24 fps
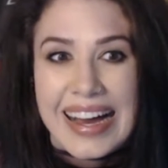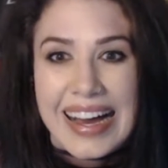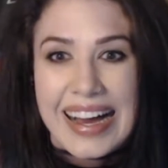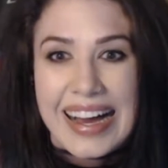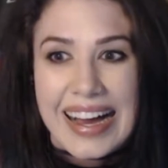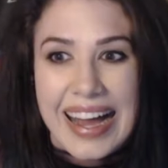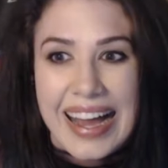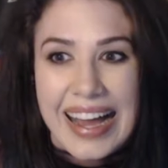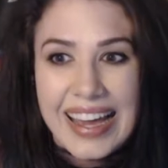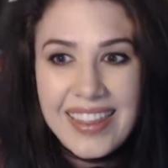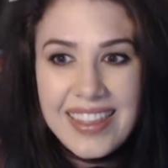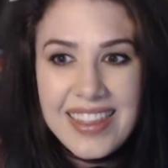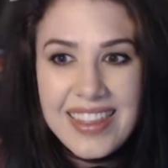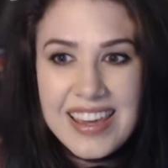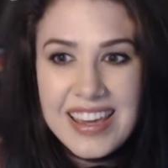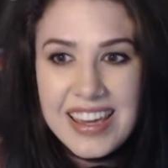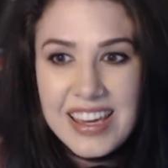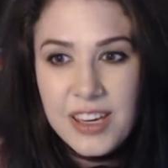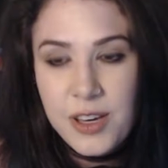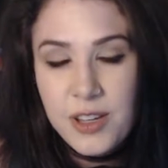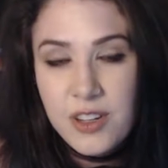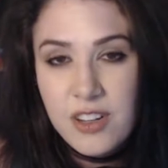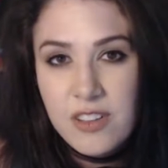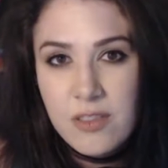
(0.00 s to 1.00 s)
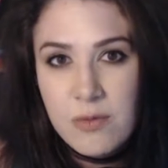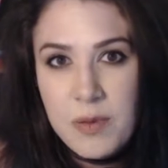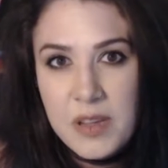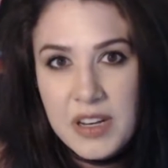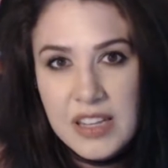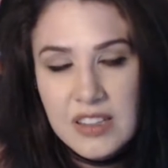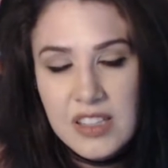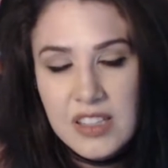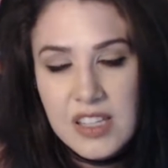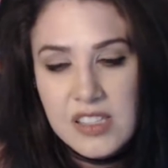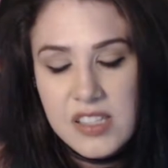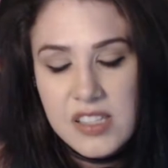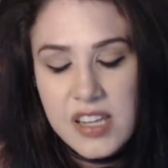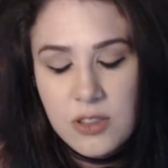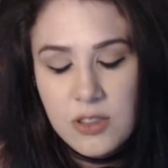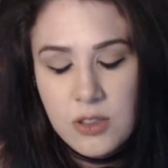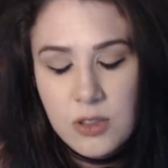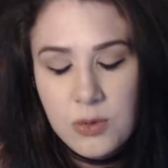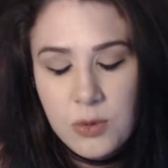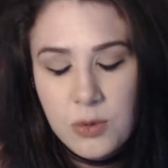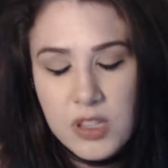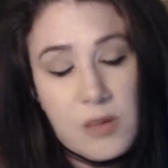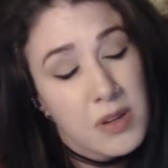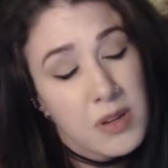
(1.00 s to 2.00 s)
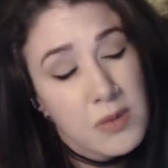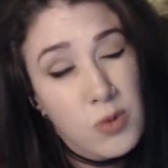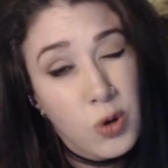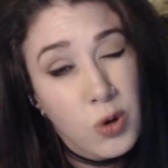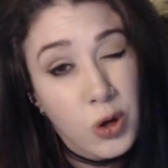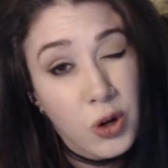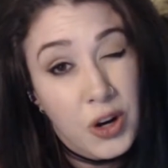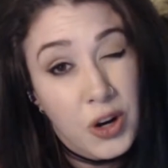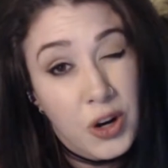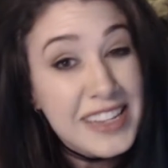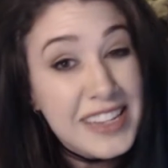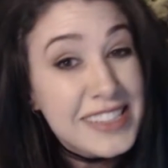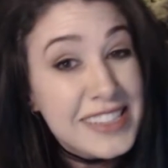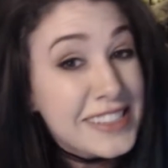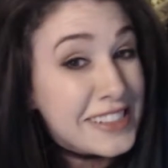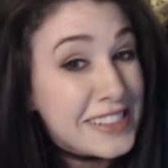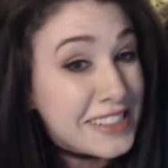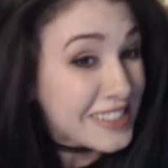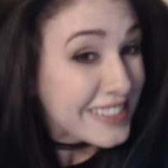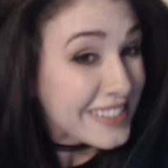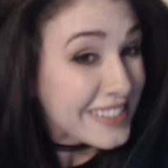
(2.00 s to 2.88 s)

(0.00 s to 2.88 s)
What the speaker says: I think it could have been at least handled with a bit more grace.